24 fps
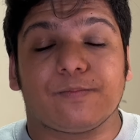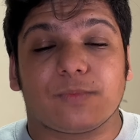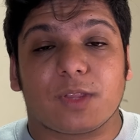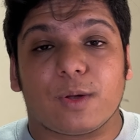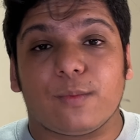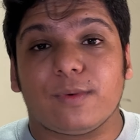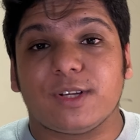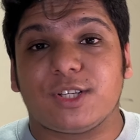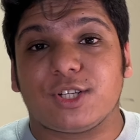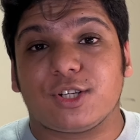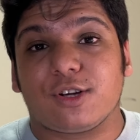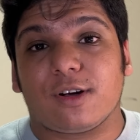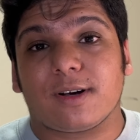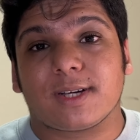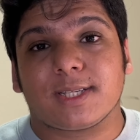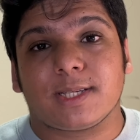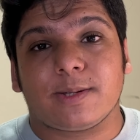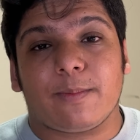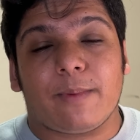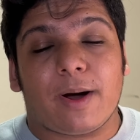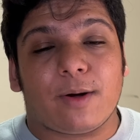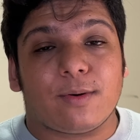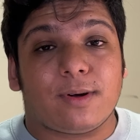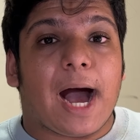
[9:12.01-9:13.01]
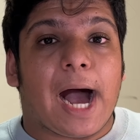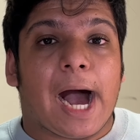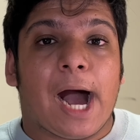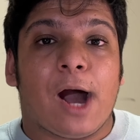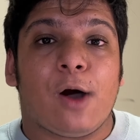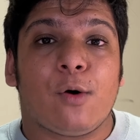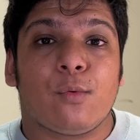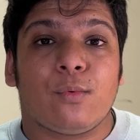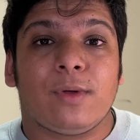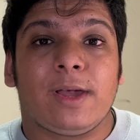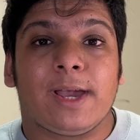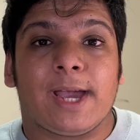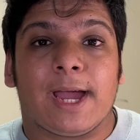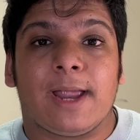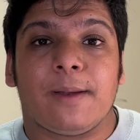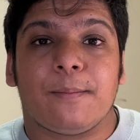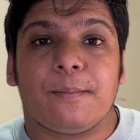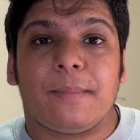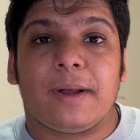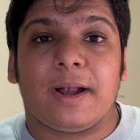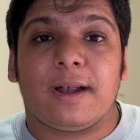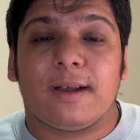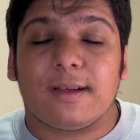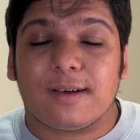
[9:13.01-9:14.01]
which talks about how we can
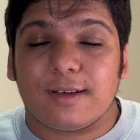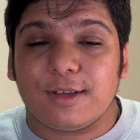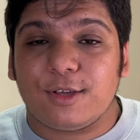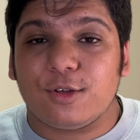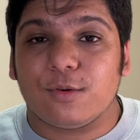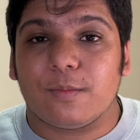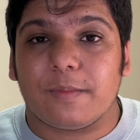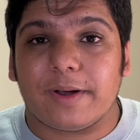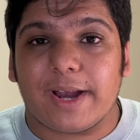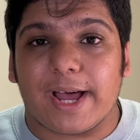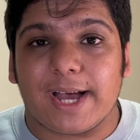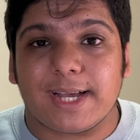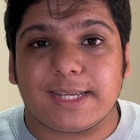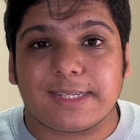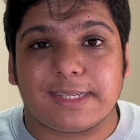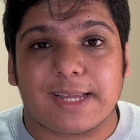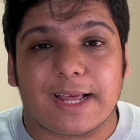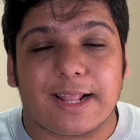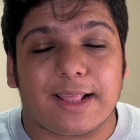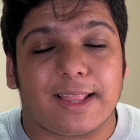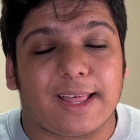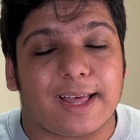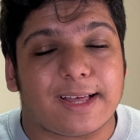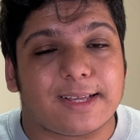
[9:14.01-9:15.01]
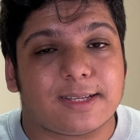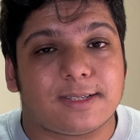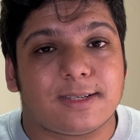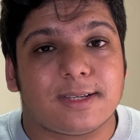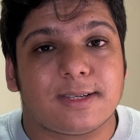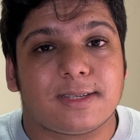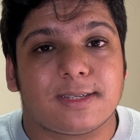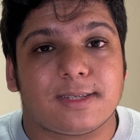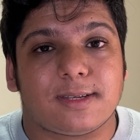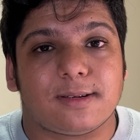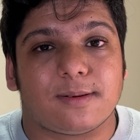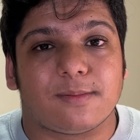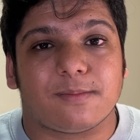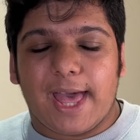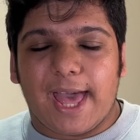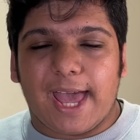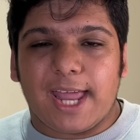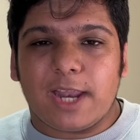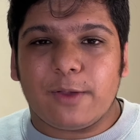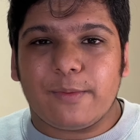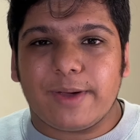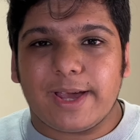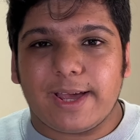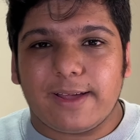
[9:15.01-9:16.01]
build a humanized healthcare system.
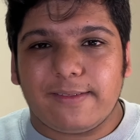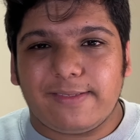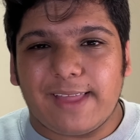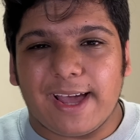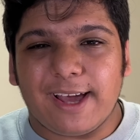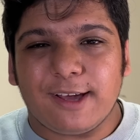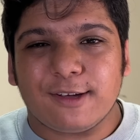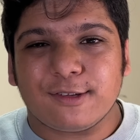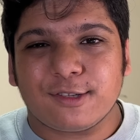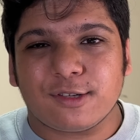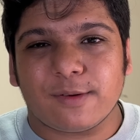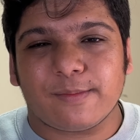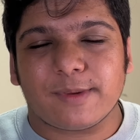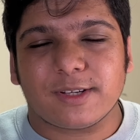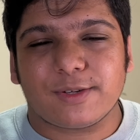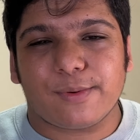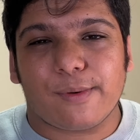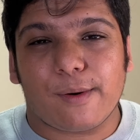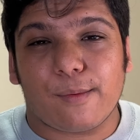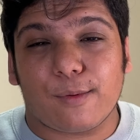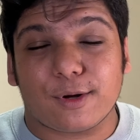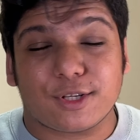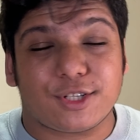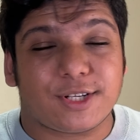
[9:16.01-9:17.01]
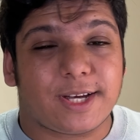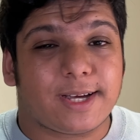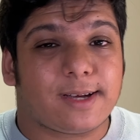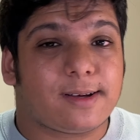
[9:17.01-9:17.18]
Anyway, thank you so much for watching.